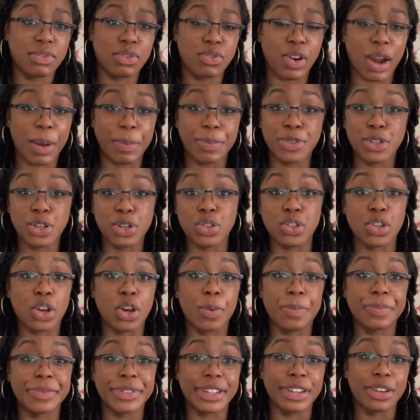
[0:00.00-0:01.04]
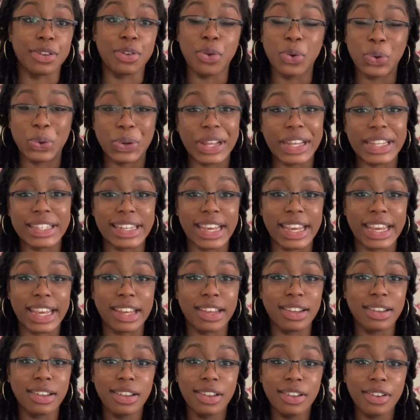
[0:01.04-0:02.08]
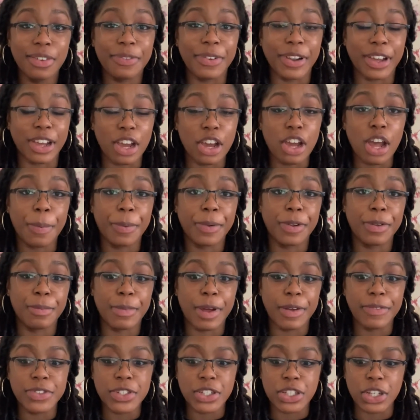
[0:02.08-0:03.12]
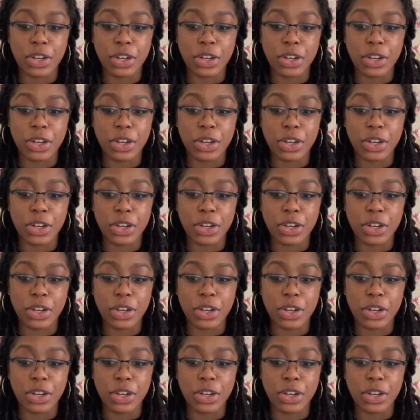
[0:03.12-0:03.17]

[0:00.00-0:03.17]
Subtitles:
grab 2 tops and call it a day for like a couple of months.